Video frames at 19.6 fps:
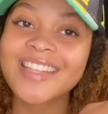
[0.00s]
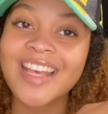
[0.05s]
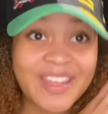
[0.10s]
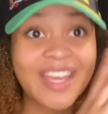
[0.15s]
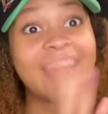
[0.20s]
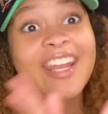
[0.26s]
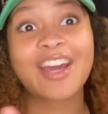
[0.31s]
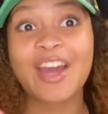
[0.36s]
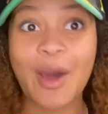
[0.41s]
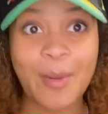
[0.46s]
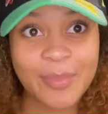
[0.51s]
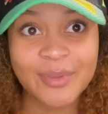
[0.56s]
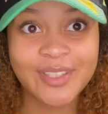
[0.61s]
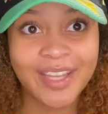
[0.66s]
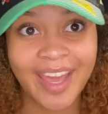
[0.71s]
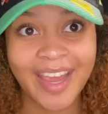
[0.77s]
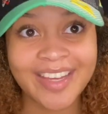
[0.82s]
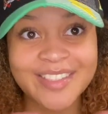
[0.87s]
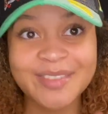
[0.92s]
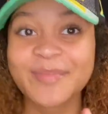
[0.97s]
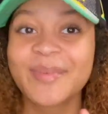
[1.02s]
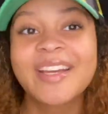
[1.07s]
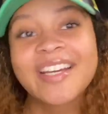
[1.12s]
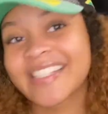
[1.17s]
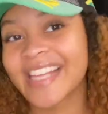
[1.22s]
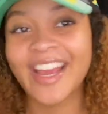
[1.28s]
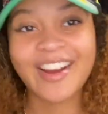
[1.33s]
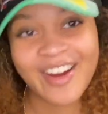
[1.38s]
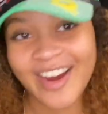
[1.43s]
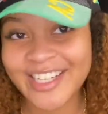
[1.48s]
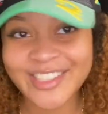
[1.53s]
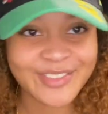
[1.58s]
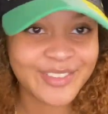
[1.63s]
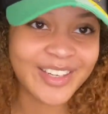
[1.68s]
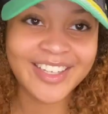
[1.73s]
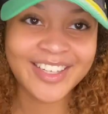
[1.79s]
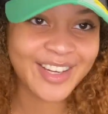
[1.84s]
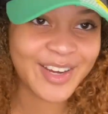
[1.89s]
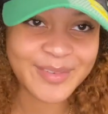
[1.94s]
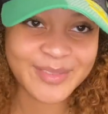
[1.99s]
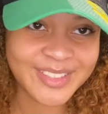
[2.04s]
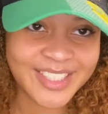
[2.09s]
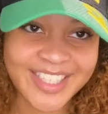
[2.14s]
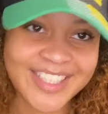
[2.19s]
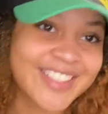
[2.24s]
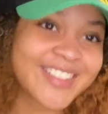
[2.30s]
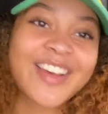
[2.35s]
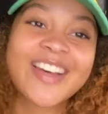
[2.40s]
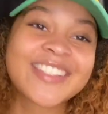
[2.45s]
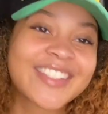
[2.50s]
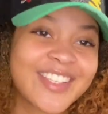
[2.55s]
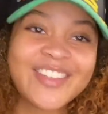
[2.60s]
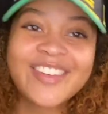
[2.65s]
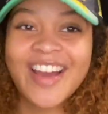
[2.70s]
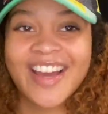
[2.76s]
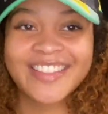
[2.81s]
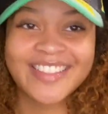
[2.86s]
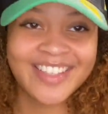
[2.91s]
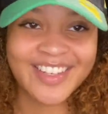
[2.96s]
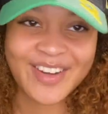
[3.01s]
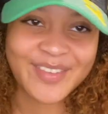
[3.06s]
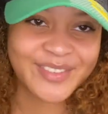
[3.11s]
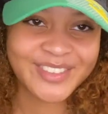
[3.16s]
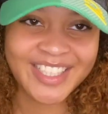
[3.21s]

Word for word: in a couple days because I graduate in a couple days. So I'll see you guys in a couple